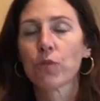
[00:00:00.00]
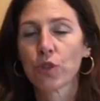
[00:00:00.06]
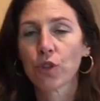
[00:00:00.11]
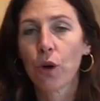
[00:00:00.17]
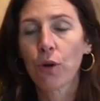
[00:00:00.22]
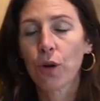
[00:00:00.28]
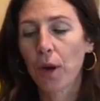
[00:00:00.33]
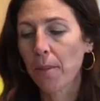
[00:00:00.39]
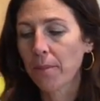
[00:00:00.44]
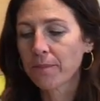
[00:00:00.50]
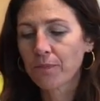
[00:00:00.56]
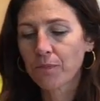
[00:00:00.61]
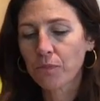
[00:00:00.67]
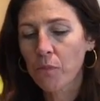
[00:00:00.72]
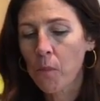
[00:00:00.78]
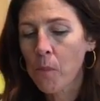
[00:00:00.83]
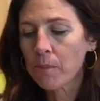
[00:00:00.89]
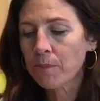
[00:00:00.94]
So good.
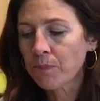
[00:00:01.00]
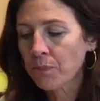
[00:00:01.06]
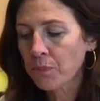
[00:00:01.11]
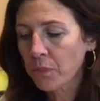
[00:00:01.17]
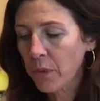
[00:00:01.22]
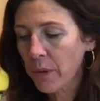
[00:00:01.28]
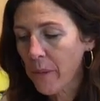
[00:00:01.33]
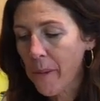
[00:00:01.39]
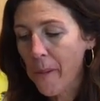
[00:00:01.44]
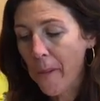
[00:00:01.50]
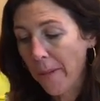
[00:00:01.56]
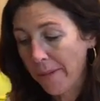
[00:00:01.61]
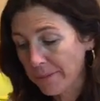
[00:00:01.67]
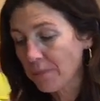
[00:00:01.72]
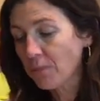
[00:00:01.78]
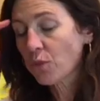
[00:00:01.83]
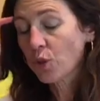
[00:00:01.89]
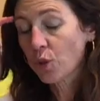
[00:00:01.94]

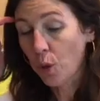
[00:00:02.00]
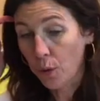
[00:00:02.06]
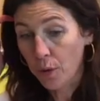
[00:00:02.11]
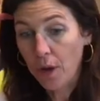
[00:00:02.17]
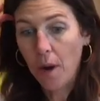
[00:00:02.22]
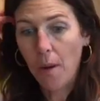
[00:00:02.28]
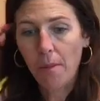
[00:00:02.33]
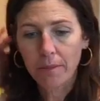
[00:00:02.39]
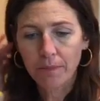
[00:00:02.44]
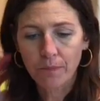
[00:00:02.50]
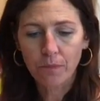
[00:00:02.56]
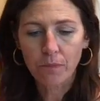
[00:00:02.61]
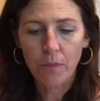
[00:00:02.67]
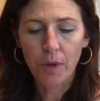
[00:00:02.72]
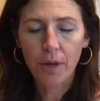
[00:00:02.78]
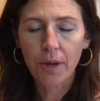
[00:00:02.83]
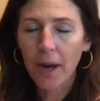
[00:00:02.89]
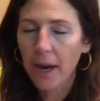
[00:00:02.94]
So good.
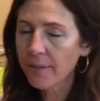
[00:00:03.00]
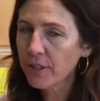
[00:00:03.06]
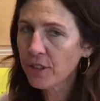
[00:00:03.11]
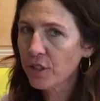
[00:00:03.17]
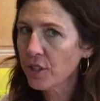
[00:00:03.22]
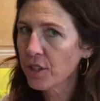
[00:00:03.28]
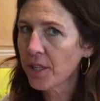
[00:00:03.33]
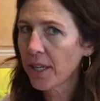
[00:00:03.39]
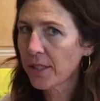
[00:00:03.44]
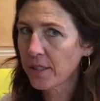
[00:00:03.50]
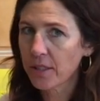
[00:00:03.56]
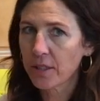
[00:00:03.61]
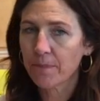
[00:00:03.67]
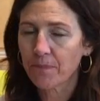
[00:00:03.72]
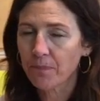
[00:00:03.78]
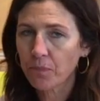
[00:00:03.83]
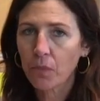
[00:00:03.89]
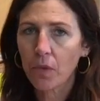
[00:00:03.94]
It obviously has
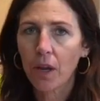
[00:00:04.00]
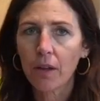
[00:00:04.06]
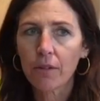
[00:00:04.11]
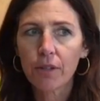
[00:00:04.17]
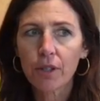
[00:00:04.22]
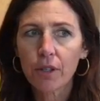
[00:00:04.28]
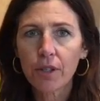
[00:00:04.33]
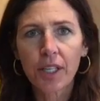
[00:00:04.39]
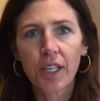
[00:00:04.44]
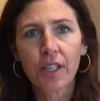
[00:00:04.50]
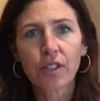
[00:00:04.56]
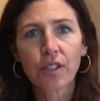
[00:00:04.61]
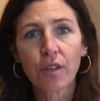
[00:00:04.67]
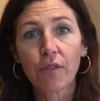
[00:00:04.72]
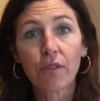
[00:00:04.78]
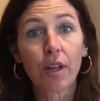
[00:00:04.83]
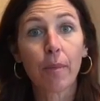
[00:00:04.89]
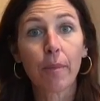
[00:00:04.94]
a little hint
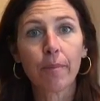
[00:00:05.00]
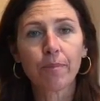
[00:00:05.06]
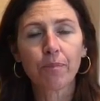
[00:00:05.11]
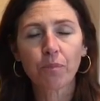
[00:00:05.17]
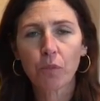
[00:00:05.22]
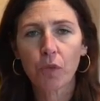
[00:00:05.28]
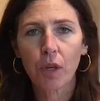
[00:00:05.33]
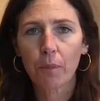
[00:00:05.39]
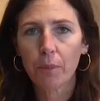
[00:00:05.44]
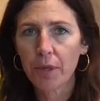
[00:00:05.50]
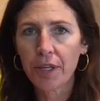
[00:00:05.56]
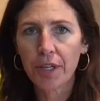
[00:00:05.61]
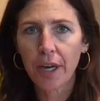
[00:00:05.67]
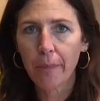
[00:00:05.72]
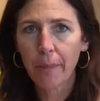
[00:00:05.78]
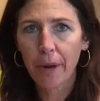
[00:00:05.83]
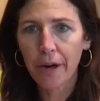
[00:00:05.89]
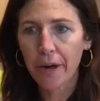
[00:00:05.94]
of the
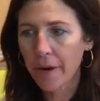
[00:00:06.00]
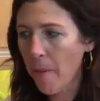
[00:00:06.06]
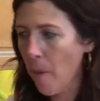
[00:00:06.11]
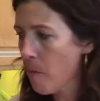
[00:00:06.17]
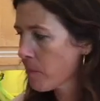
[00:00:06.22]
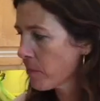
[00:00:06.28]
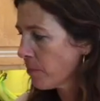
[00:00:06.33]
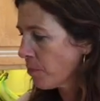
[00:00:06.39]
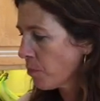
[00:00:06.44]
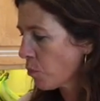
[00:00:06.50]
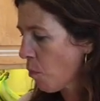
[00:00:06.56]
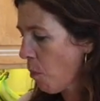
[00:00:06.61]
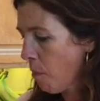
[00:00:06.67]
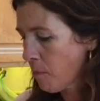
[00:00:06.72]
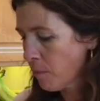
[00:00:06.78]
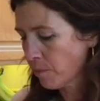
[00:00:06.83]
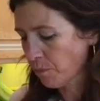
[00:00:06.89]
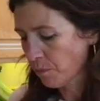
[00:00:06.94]
peanut butter,
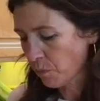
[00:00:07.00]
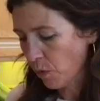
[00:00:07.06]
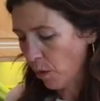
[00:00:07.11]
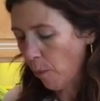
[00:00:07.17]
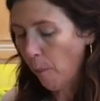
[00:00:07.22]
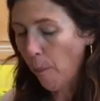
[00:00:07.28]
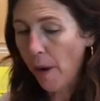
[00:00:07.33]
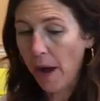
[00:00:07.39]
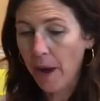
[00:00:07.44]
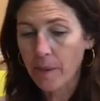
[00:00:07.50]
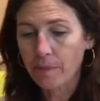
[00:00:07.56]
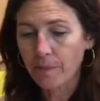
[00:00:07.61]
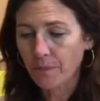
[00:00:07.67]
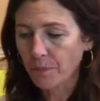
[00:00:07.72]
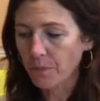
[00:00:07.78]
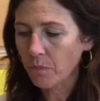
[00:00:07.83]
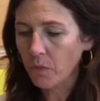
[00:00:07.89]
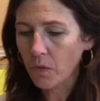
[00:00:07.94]

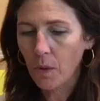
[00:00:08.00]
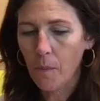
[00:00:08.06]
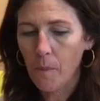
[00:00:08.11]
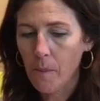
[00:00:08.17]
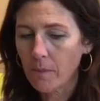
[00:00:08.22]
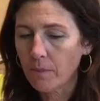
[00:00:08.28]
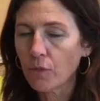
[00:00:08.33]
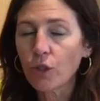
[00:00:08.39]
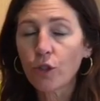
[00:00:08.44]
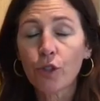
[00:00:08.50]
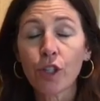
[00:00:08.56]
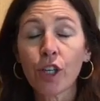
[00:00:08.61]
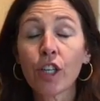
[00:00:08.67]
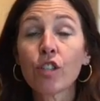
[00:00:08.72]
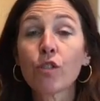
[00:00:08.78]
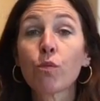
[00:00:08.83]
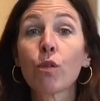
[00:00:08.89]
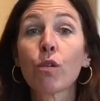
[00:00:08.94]
but your
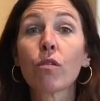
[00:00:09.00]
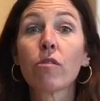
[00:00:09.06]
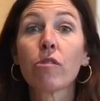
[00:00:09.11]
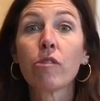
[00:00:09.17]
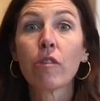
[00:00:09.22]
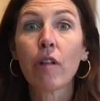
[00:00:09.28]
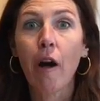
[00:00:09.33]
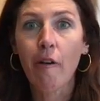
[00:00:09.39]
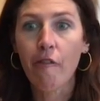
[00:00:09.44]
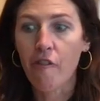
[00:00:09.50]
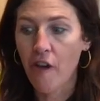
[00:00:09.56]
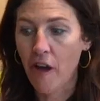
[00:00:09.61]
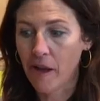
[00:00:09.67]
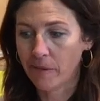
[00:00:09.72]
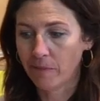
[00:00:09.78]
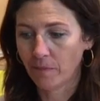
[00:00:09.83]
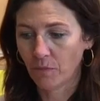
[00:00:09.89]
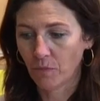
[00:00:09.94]
kids will love
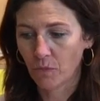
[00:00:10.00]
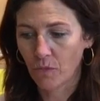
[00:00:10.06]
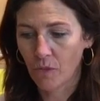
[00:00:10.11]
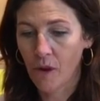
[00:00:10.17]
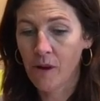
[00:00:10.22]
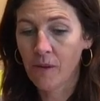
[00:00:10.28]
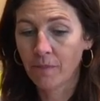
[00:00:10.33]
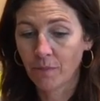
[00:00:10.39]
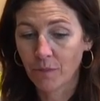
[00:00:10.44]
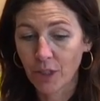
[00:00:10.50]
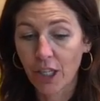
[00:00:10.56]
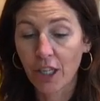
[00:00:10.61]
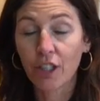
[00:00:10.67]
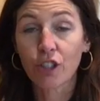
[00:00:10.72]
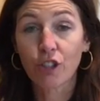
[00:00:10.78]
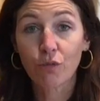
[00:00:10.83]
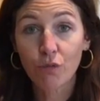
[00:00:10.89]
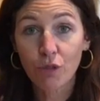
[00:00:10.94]
it.
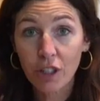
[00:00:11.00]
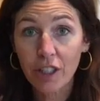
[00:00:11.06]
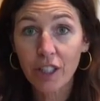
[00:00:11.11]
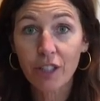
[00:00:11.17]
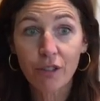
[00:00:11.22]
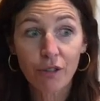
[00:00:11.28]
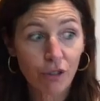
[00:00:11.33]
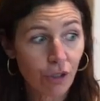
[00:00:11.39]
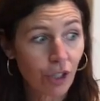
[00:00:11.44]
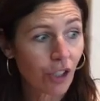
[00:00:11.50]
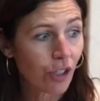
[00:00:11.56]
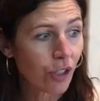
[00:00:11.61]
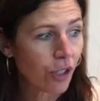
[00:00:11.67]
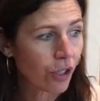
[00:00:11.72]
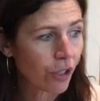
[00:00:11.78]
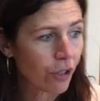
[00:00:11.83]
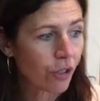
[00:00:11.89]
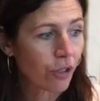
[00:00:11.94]
And it's really
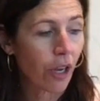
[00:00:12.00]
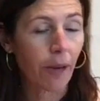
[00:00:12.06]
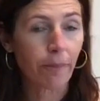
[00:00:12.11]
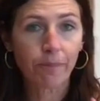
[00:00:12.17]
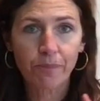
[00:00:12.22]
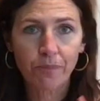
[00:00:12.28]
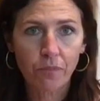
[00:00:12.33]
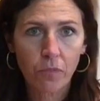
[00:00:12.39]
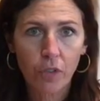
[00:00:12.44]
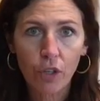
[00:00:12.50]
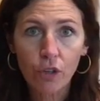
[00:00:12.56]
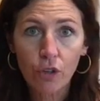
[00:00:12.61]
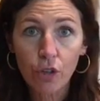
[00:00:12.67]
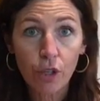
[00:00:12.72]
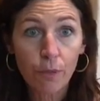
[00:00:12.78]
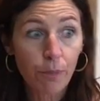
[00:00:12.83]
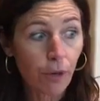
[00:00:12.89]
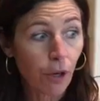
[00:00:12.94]
nutritious. It's got a
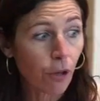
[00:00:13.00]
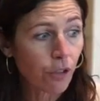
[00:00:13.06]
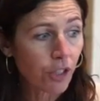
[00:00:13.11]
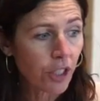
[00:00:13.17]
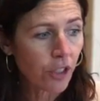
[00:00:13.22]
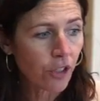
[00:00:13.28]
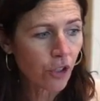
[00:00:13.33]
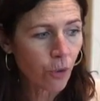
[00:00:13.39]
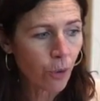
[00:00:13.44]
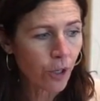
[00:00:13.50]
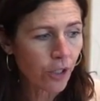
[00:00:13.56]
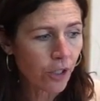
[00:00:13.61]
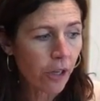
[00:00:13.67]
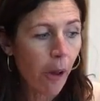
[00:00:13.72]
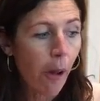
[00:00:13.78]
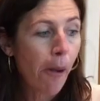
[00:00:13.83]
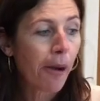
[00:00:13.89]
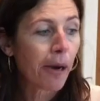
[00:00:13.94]
good protein
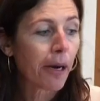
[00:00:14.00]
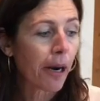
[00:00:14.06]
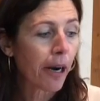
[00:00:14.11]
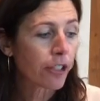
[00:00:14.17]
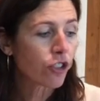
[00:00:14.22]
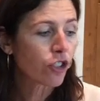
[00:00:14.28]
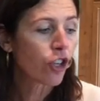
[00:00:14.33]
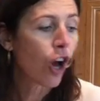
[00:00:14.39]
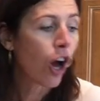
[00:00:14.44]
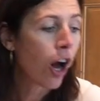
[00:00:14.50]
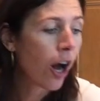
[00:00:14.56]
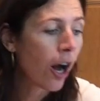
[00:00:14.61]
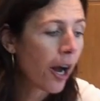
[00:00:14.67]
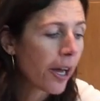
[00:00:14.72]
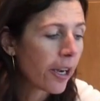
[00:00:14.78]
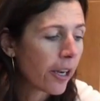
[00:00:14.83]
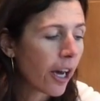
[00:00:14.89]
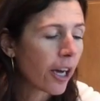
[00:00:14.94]
source, a
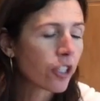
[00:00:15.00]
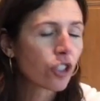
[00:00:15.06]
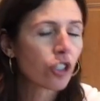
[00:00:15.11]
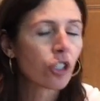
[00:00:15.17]
ton